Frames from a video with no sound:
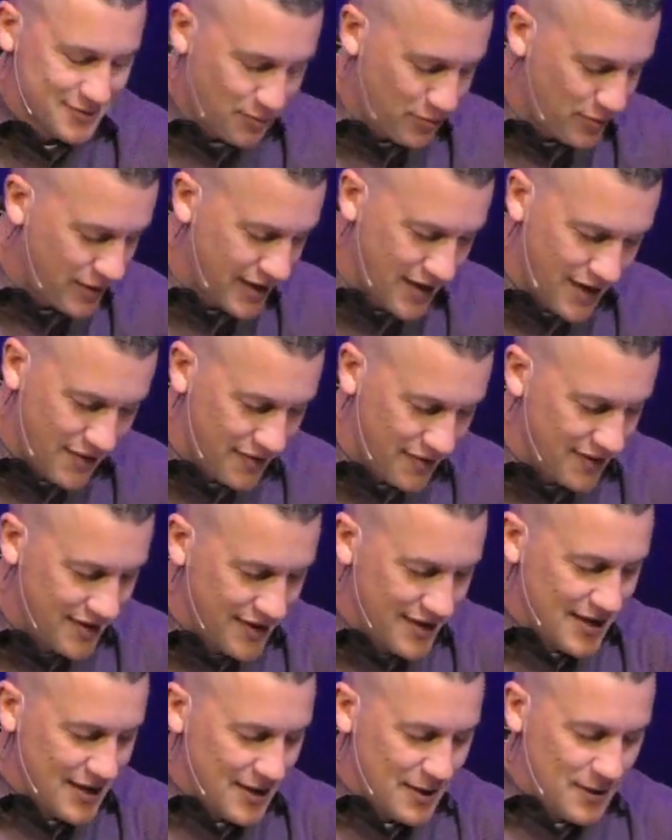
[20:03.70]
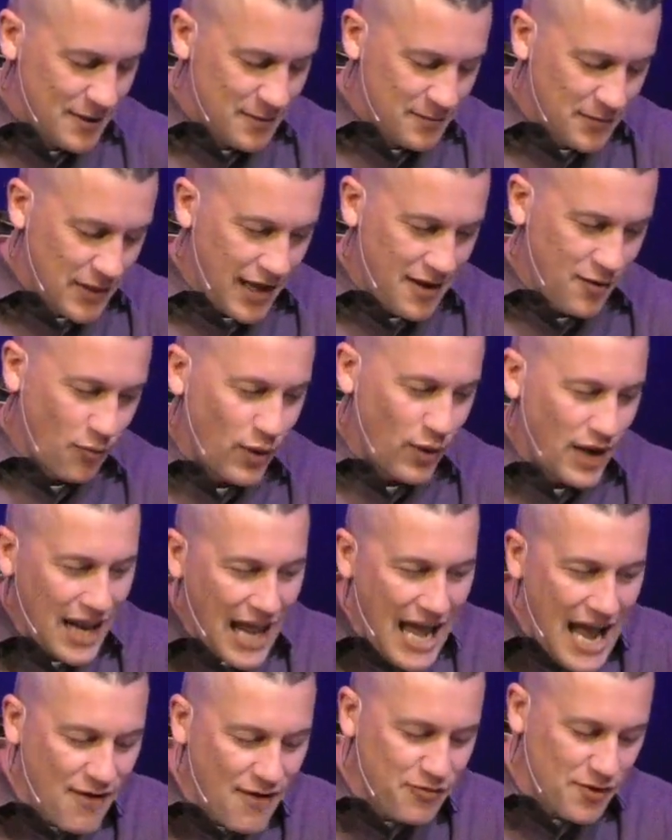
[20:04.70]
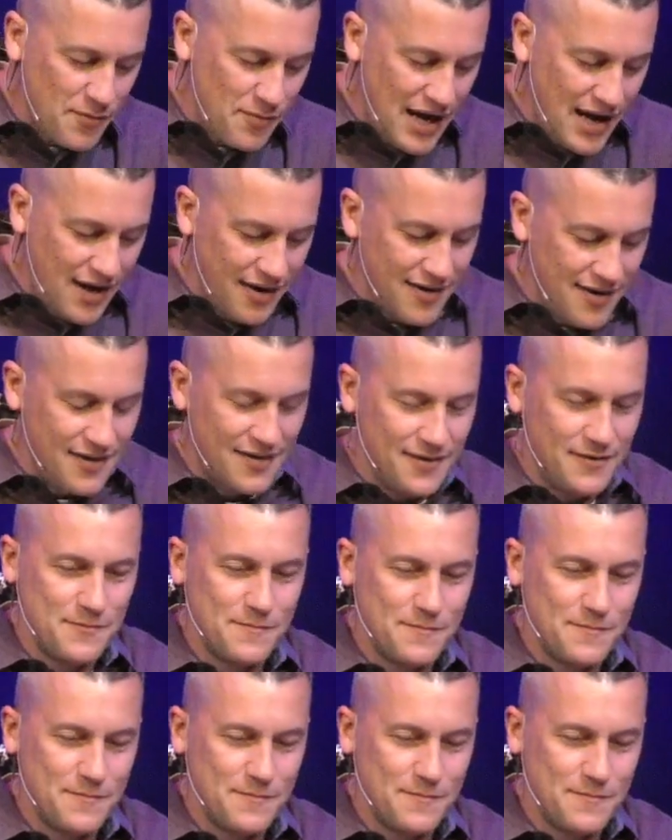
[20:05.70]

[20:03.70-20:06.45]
whatever. Like, we laugh about it,